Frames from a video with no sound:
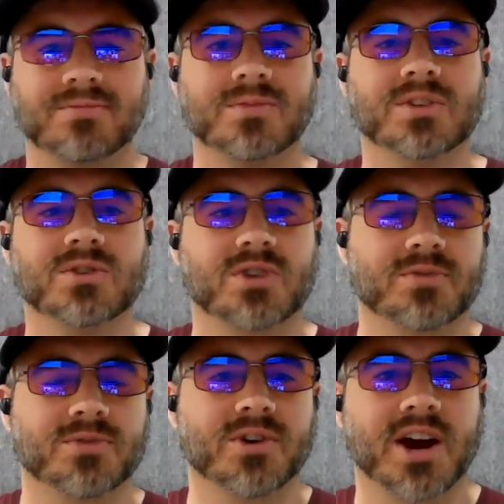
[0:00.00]
you try to
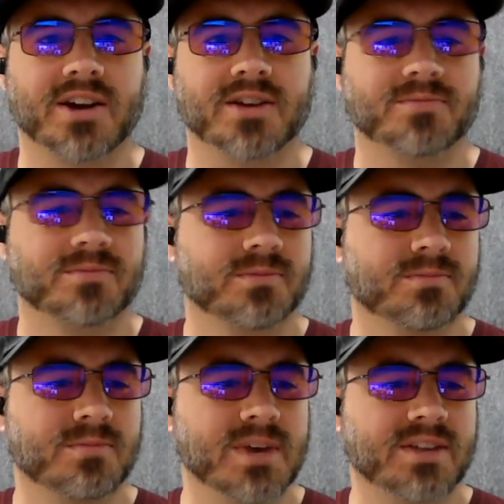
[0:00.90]
figure out how to
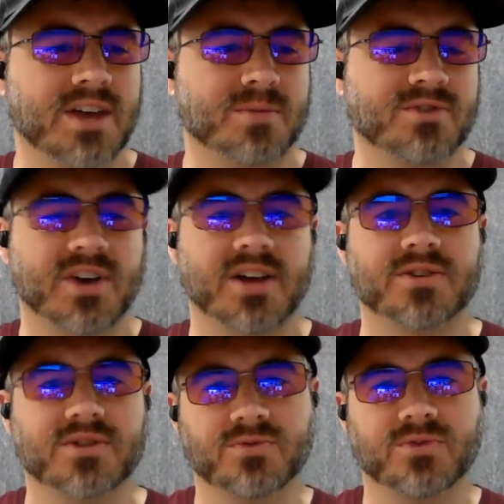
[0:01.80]
make that much
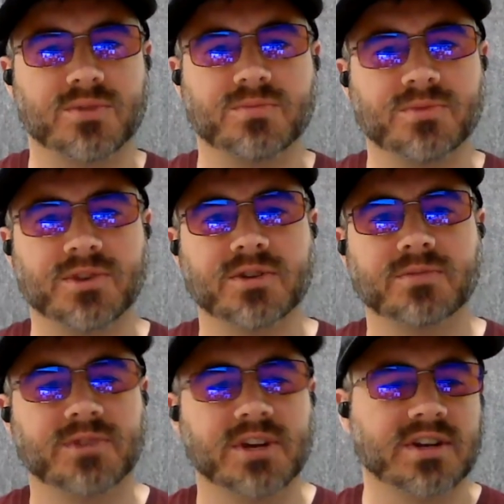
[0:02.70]
value from the
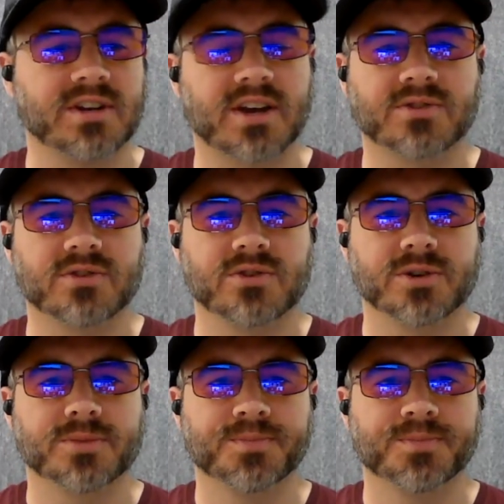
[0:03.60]
day-to-day tasks you're doing.